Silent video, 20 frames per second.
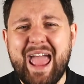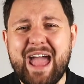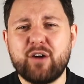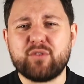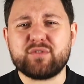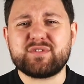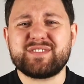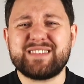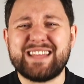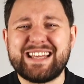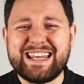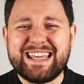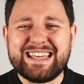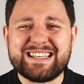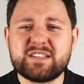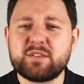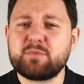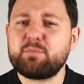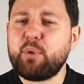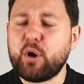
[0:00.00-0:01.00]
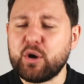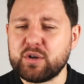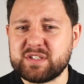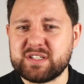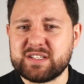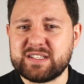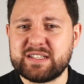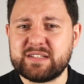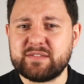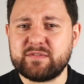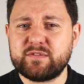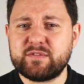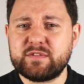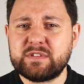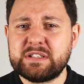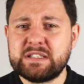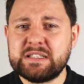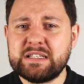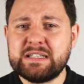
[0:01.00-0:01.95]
else that isn't positive,